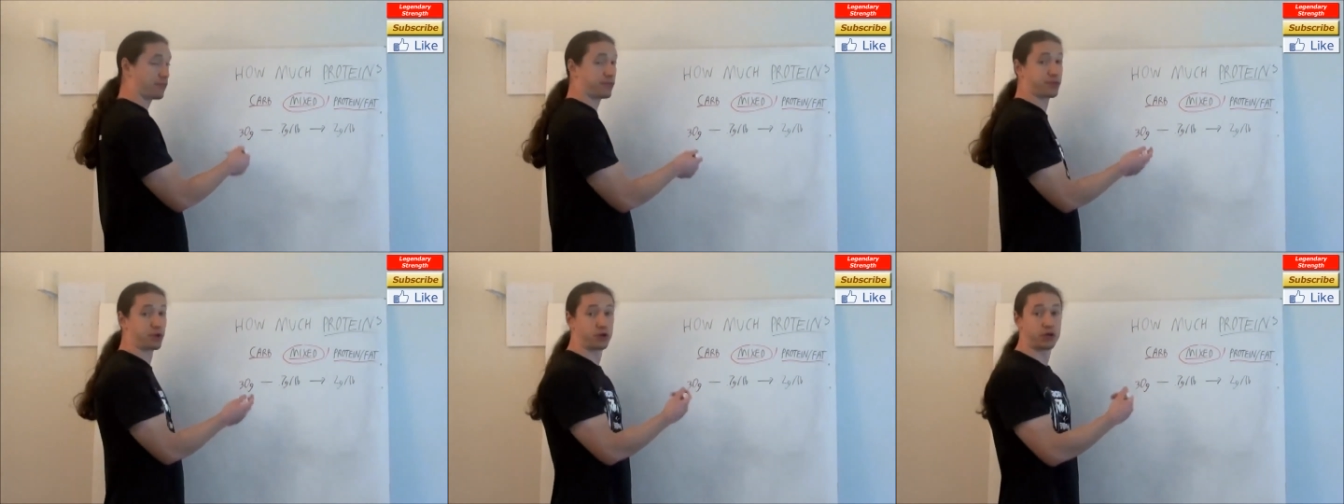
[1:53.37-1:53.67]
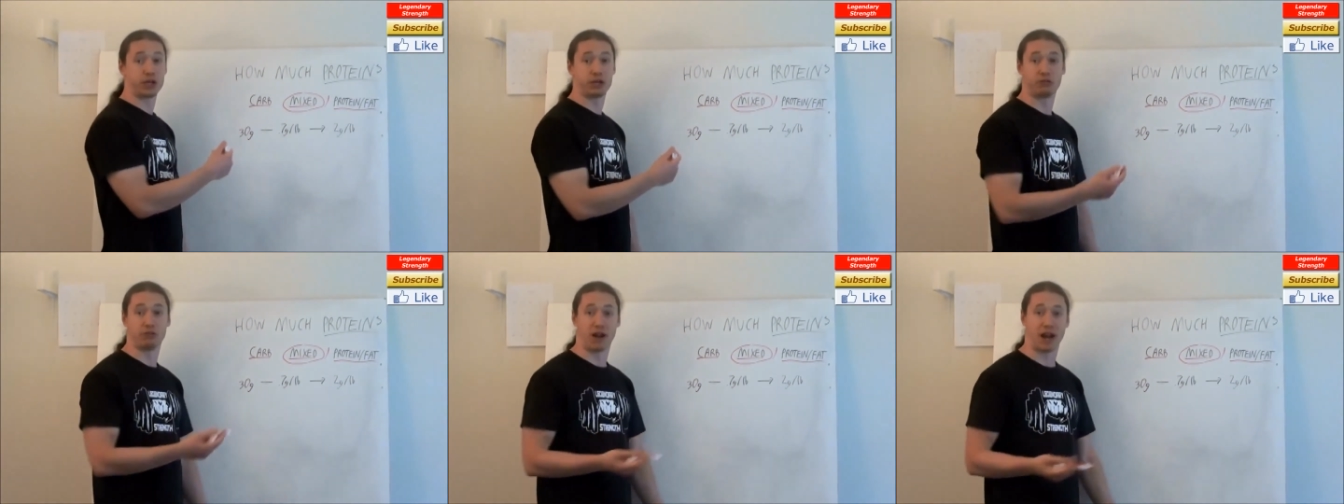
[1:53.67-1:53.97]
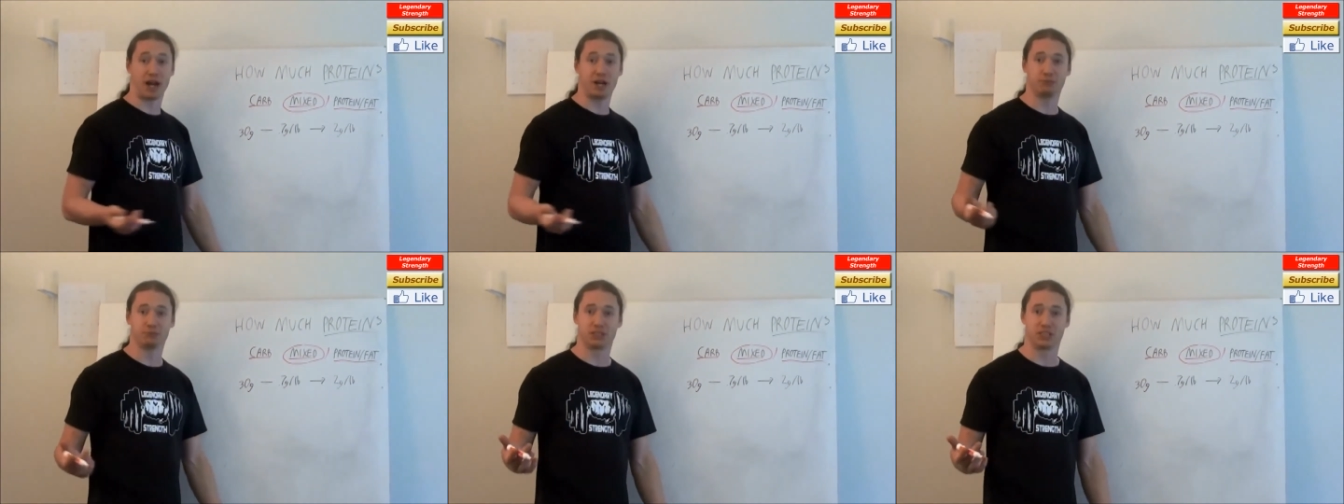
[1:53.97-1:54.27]
30
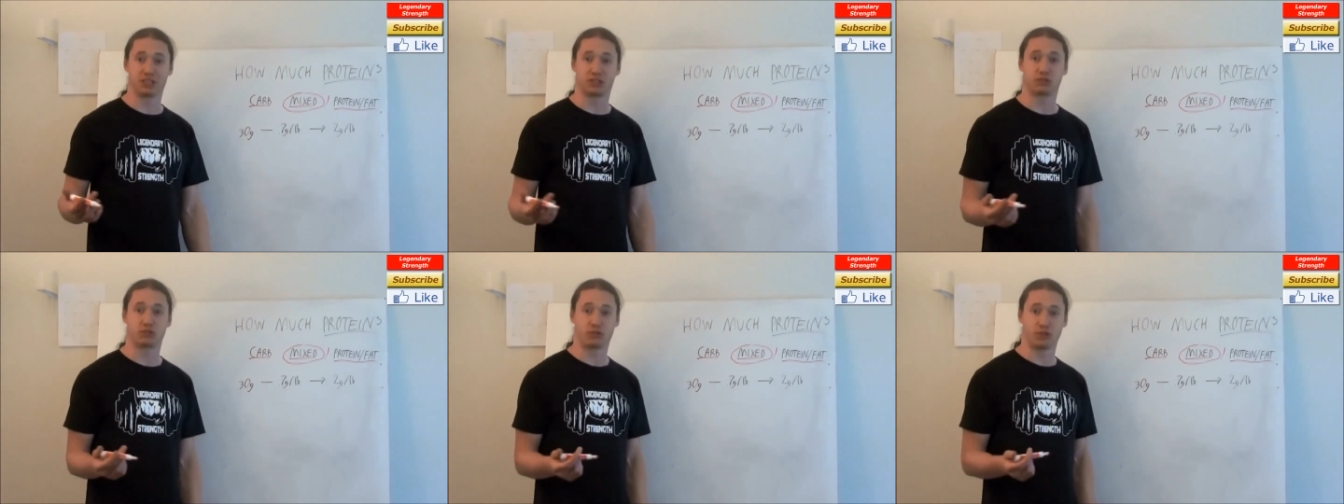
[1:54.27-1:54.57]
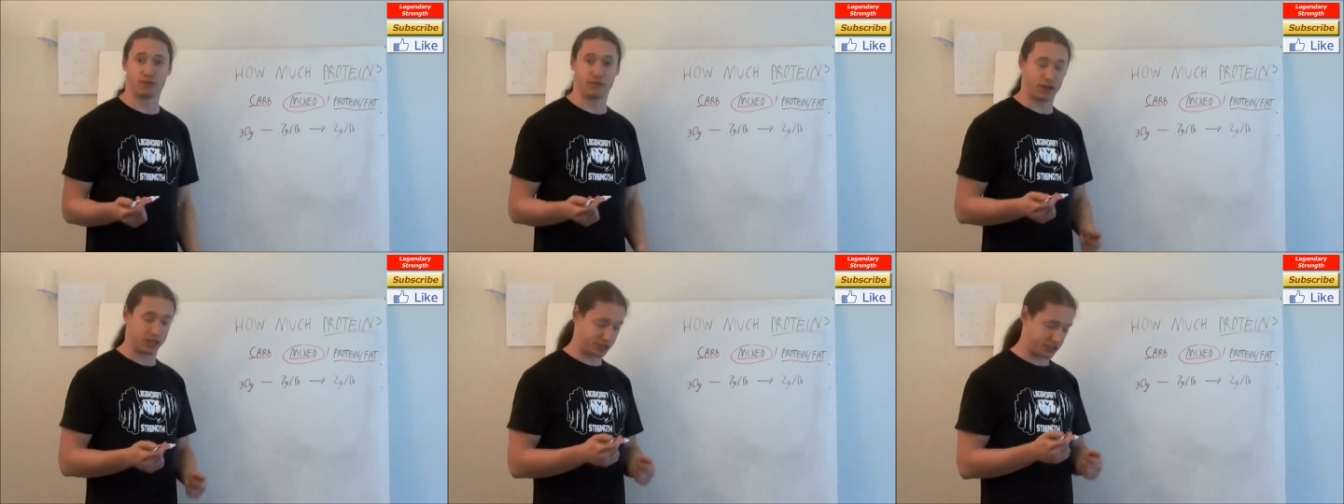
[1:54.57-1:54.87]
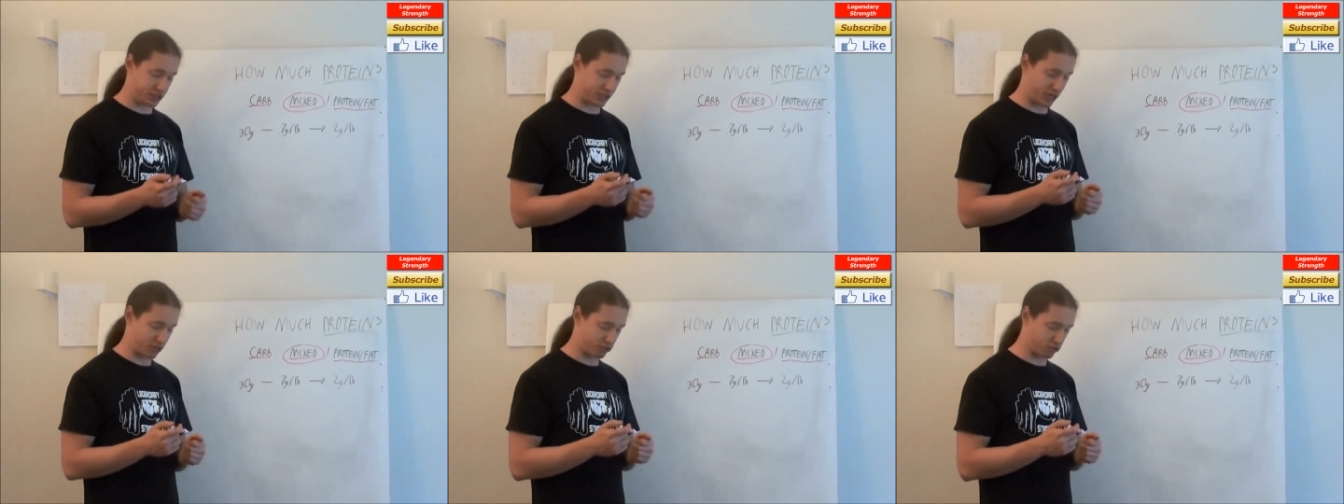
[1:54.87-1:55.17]
grams is sort of a
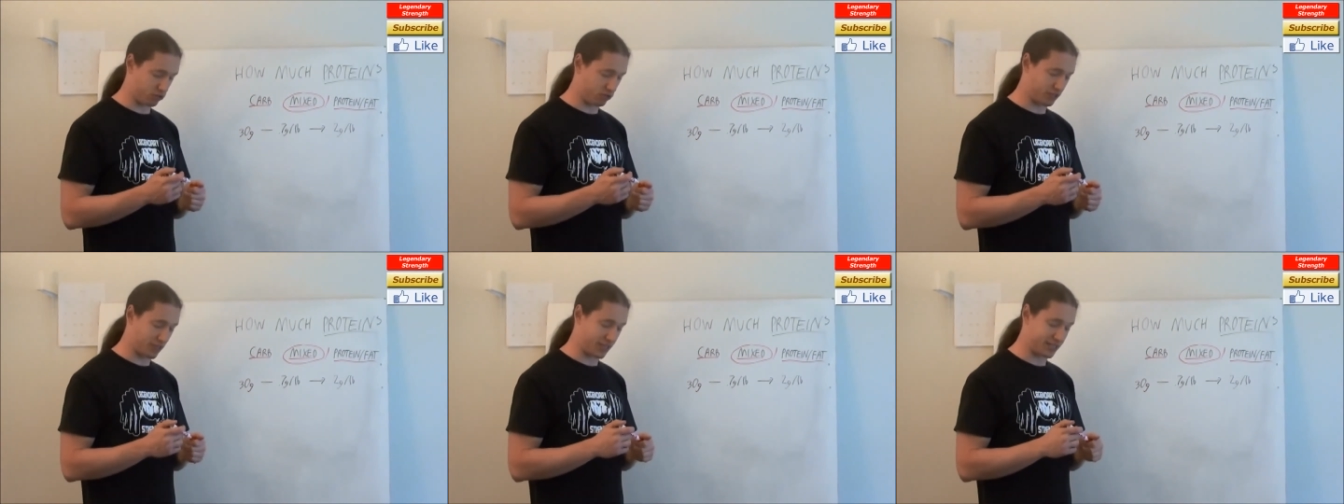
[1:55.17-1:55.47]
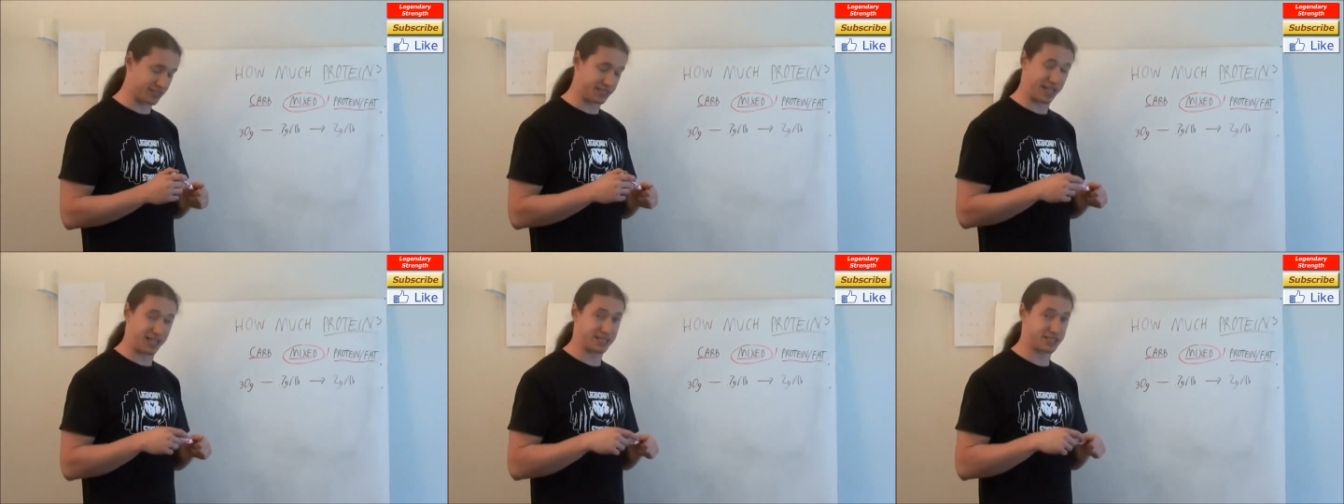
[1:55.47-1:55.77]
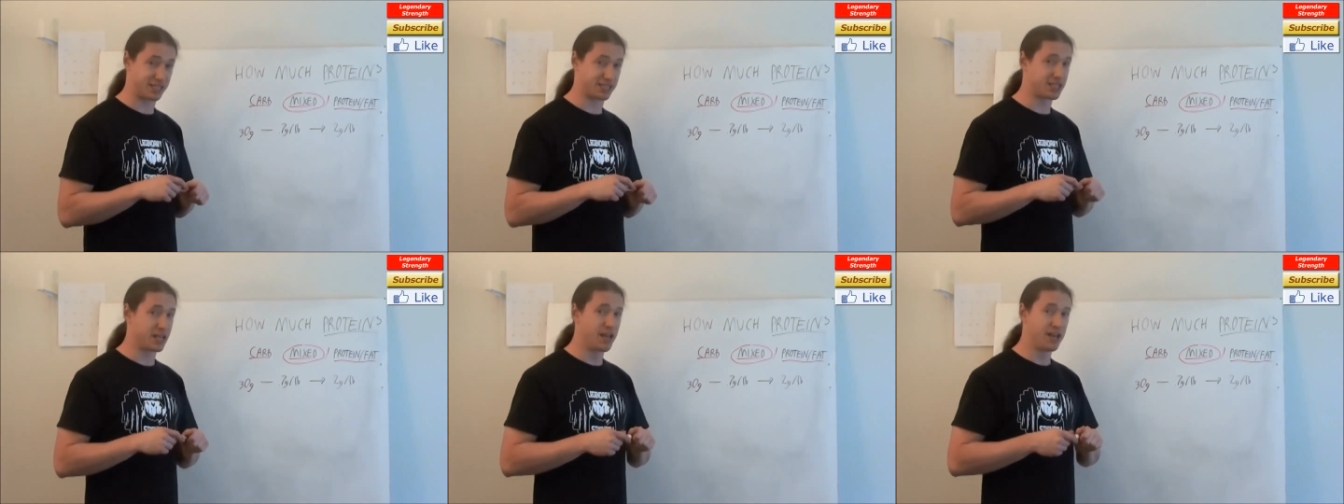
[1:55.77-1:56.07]
general
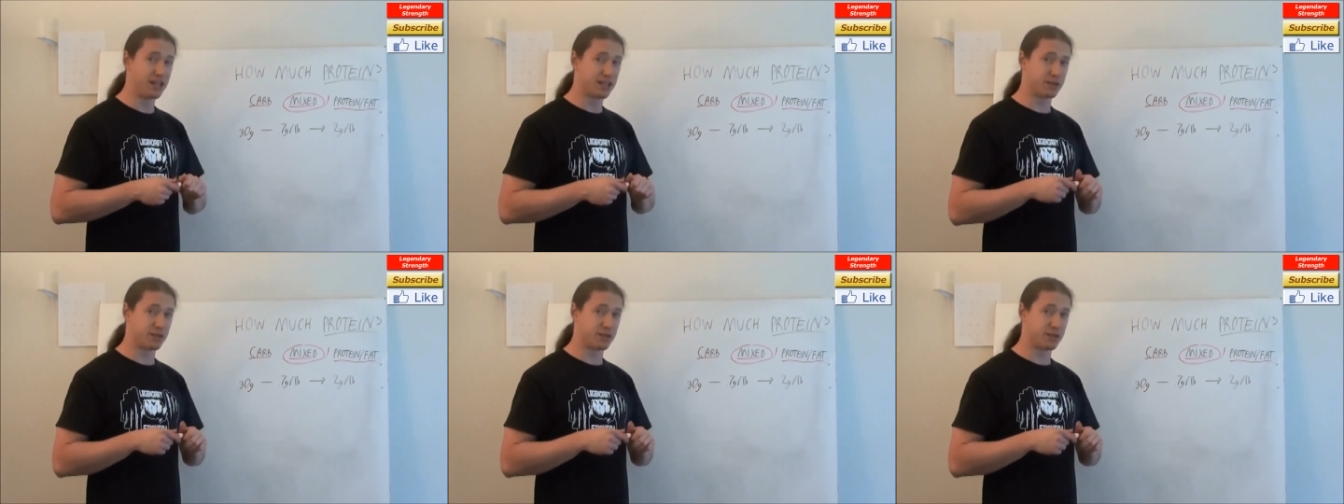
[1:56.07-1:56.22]
consensus.